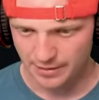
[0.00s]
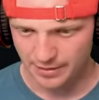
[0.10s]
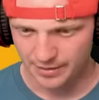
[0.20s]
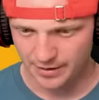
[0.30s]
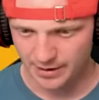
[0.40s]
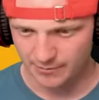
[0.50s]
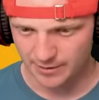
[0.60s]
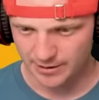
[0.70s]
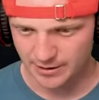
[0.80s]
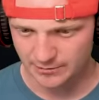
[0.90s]
there
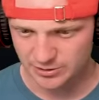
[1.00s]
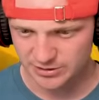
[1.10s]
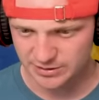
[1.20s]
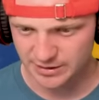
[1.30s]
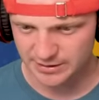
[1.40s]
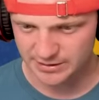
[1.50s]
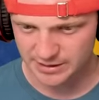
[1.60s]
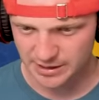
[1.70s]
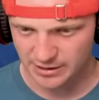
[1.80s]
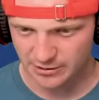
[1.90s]
we go, just like
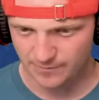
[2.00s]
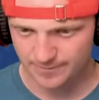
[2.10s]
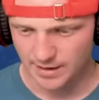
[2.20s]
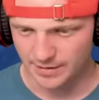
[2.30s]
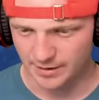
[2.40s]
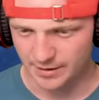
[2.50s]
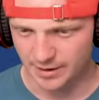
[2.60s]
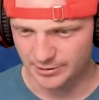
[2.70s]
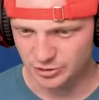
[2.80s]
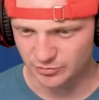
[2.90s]
so. And then
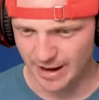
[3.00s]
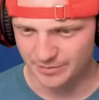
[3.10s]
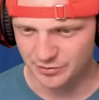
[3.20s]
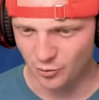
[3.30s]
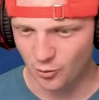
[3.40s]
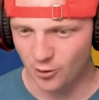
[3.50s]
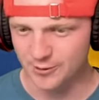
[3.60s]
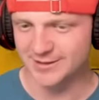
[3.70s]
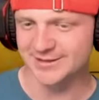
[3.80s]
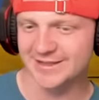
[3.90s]
a trap door.
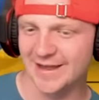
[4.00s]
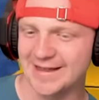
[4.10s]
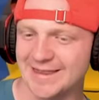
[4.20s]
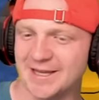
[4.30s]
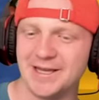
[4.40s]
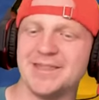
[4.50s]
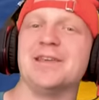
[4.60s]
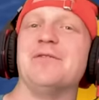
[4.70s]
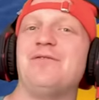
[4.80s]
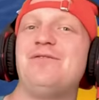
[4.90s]
This is like the,
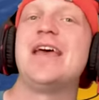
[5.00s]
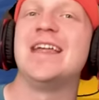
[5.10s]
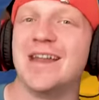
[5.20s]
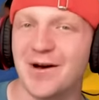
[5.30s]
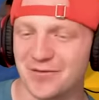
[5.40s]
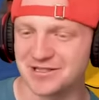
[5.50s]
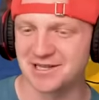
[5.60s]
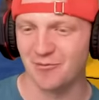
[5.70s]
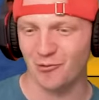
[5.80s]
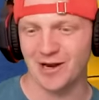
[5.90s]
the fin of the
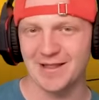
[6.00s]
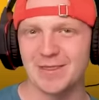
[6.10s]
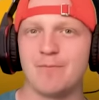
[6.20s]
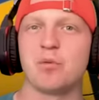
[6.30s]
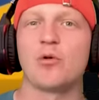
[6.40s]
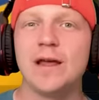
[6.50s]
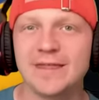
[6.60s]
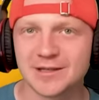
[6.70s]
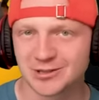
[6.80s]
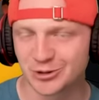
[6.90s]
submarine, the
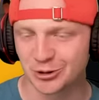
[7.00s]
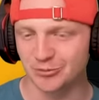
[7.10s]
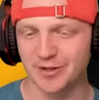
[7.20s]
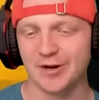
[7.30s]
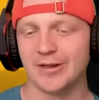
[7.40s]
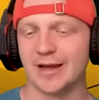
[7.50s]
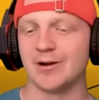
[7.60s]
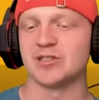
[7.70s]
breathing tube, you know, like on a